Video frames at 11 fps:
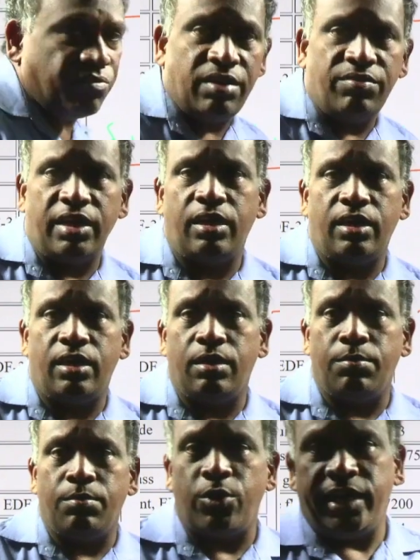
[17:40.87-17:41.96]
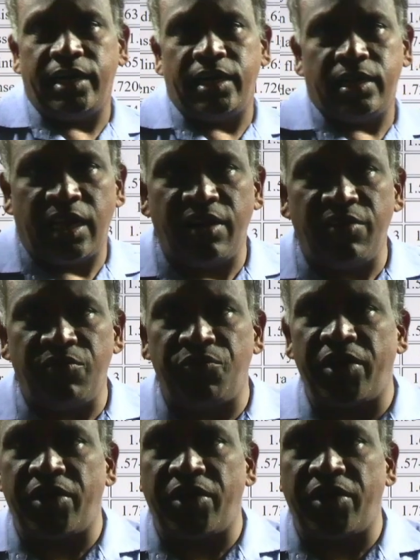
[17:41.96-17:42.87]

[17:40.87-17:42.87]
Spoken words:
very important. The refractive